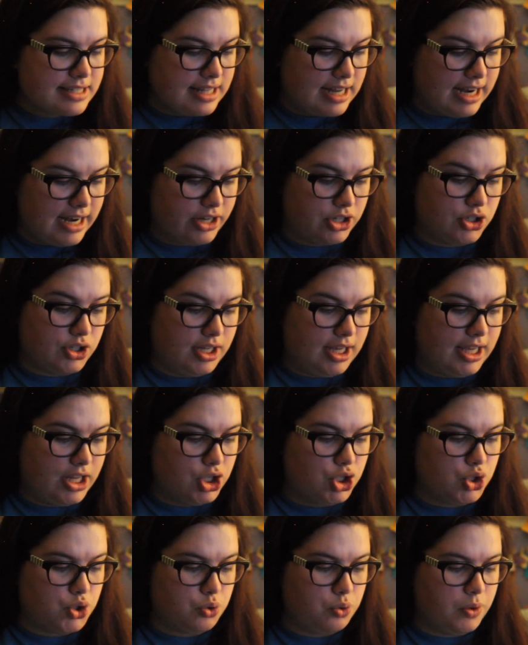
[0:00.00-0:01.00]
that I actually
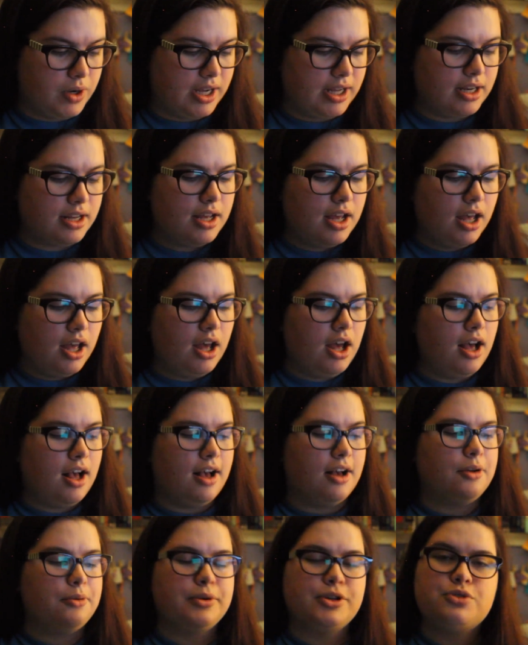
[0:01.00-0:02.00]
enjoyed,
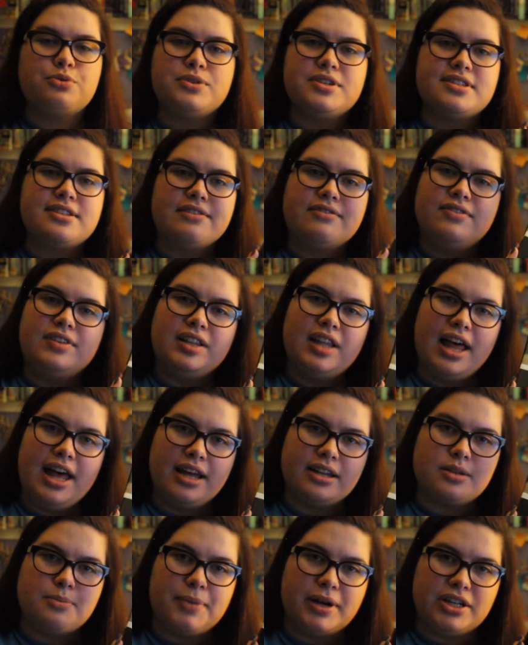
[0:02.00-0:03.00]
which was
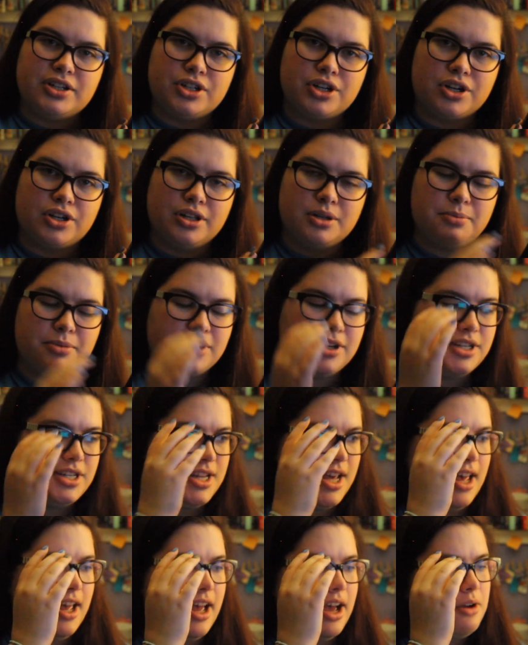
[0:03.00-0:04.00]
Villette by Charlotte
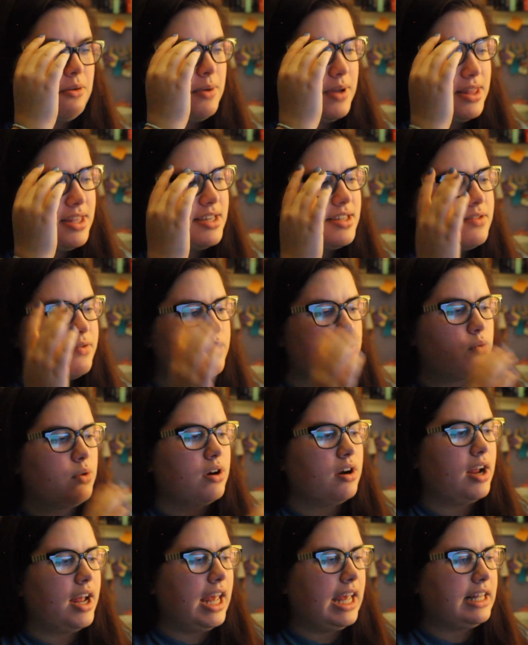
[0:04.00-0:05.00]
Bronte. I read this
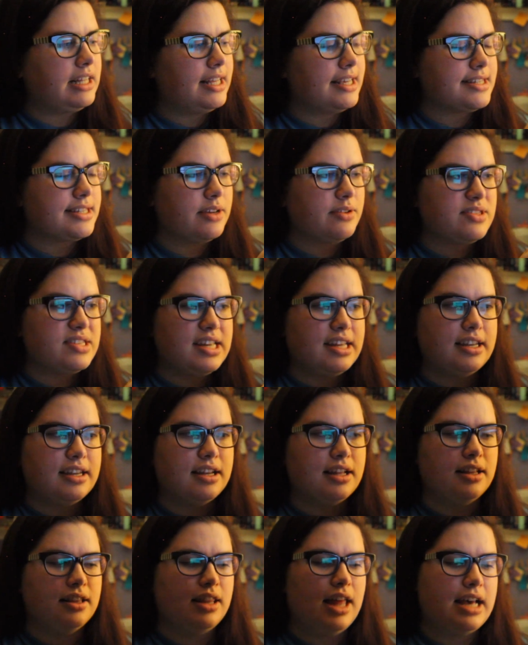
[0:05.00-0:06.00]
for a class I was
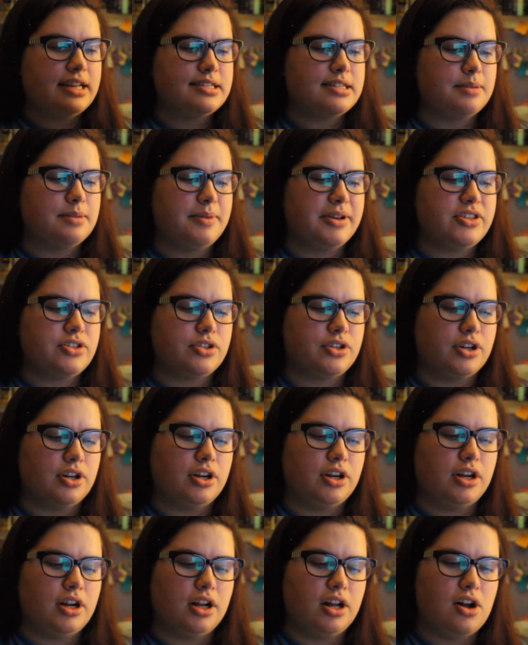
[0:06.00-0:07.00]
in last
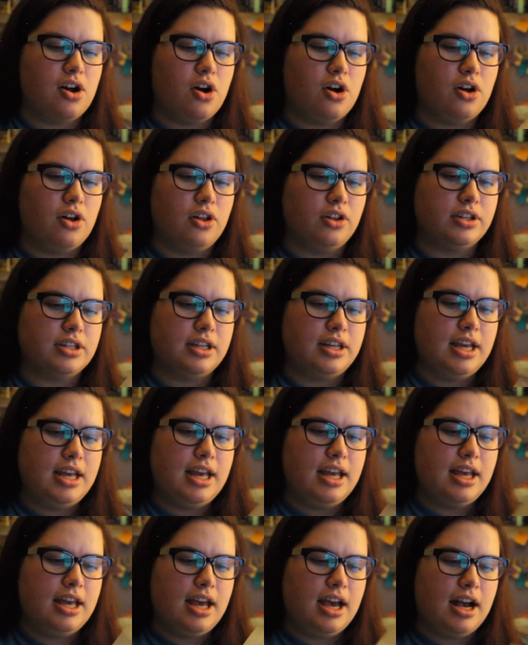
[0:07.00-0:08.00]
semester called
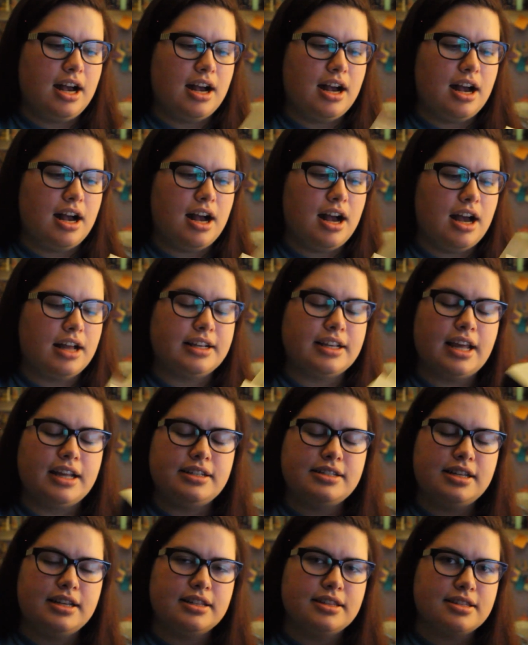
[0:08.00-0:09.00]

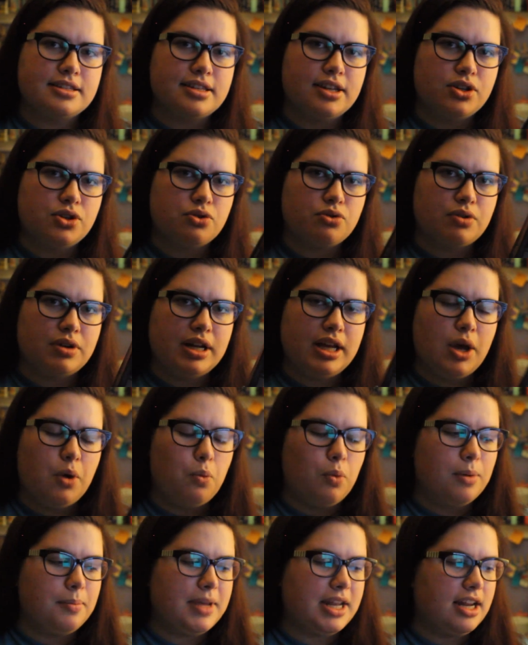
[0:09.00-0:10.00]
19th Century
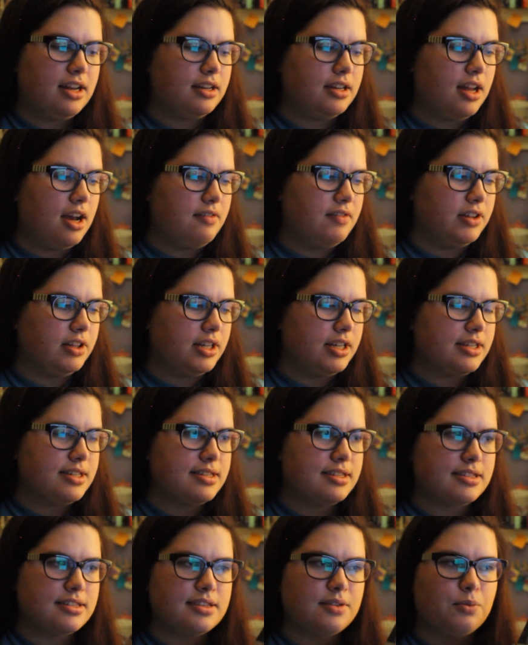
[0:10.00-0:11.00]
Women
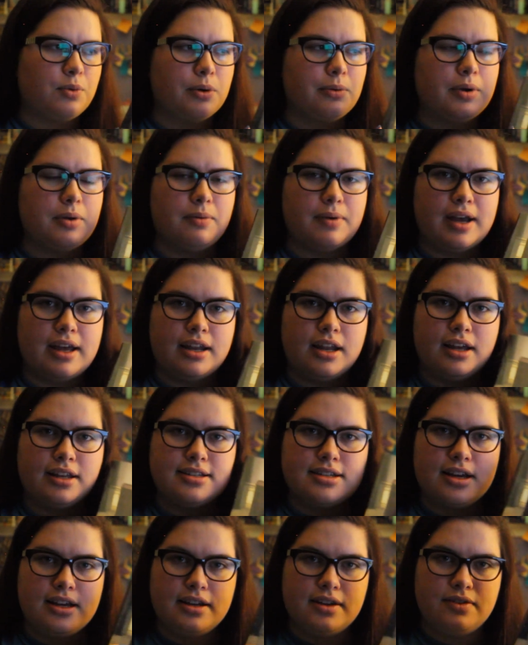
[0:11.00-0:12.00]
Novelists, where we read a
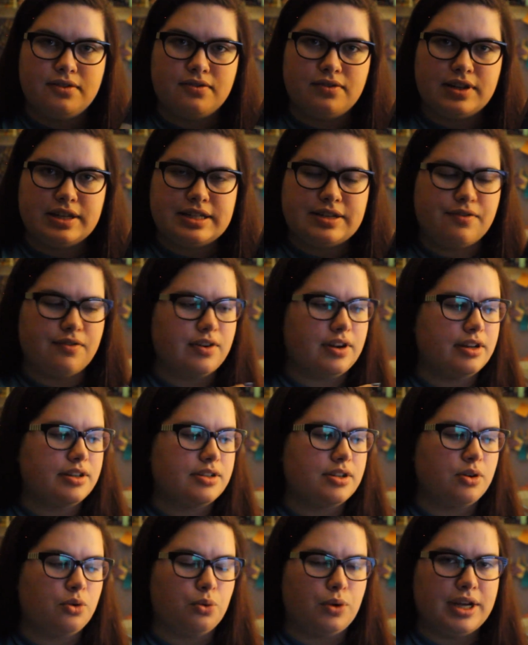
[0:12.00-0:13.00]
ton of different
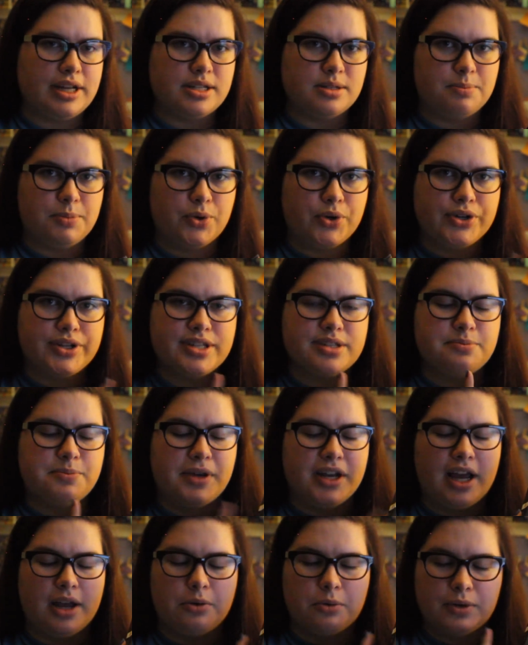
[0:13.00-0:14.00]
great books,
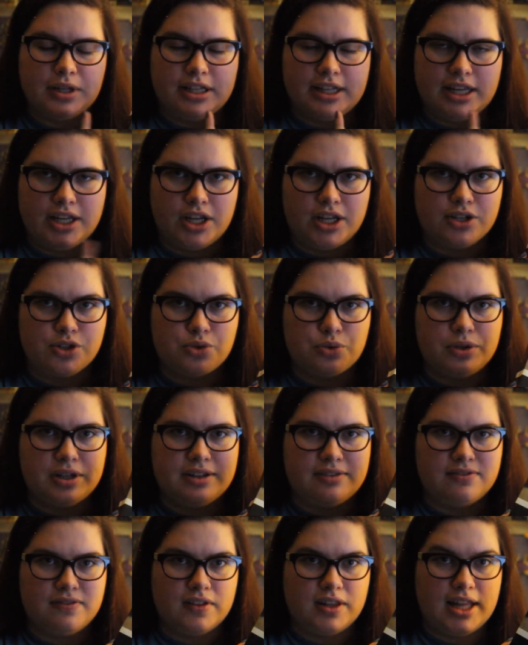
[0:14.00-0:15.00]
but I really enjoyed
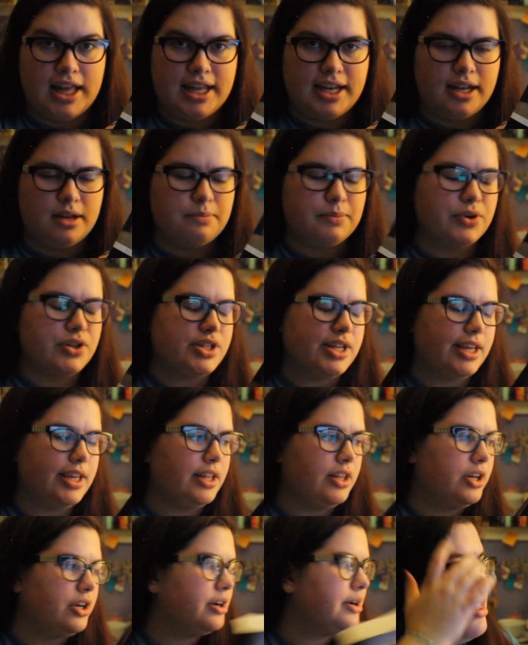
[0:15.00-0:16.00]
Villette in
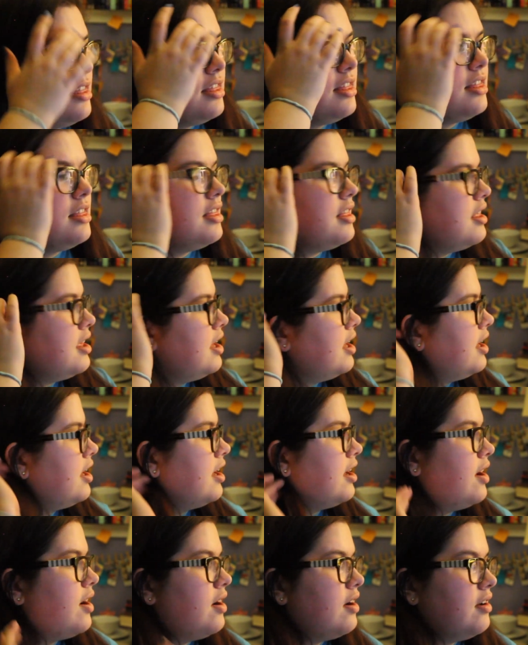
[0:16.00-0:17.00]
particular.
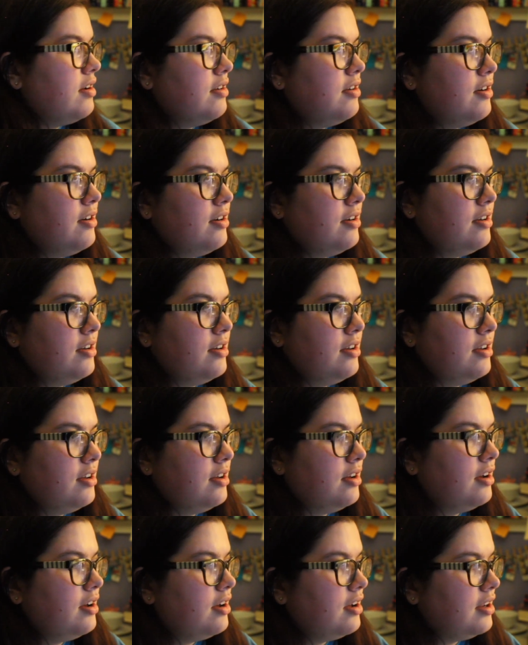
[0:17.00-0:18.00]
The
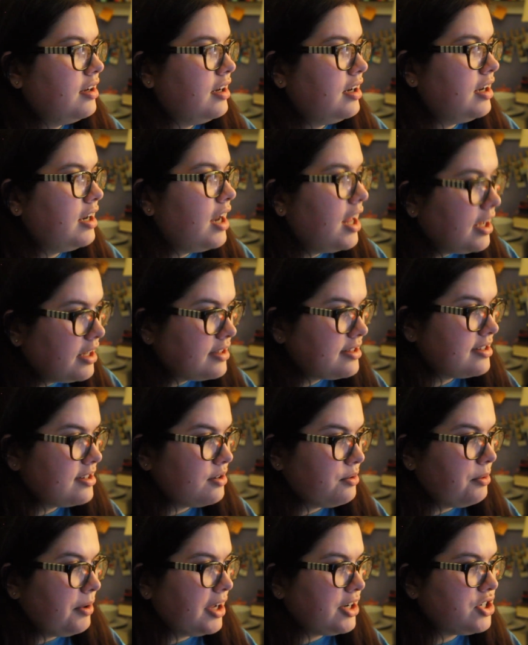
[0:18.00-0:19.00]
next
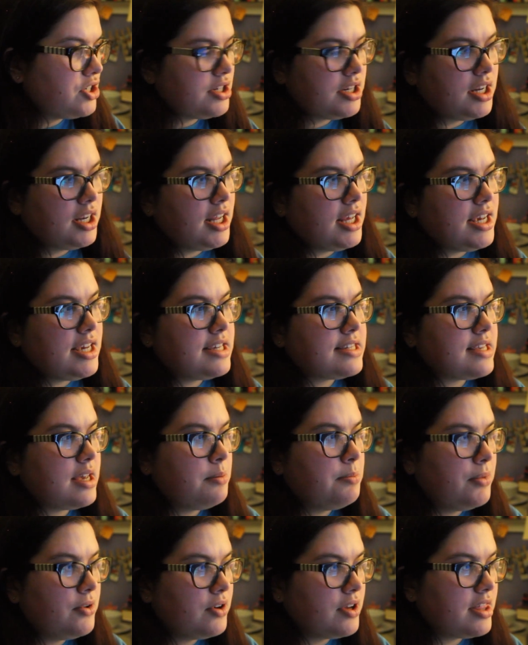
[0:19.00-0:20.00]
question is a
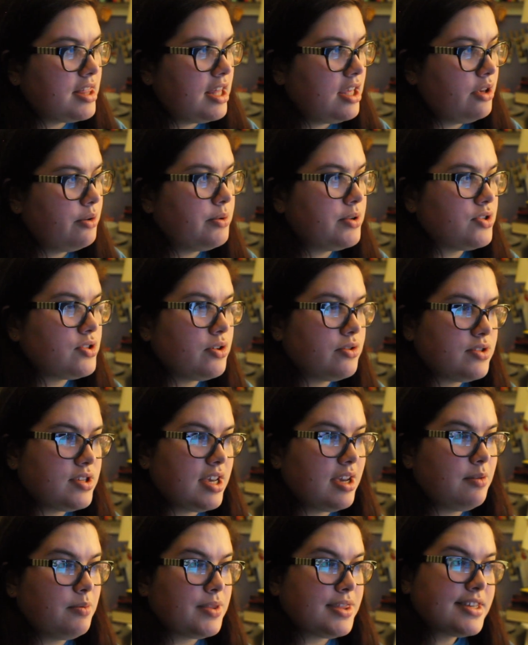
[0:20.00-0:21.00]
book that you
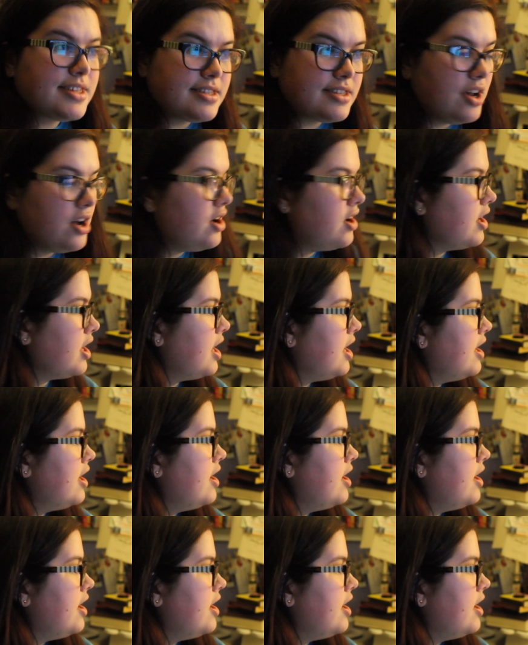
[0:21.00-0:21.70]
associate with a song.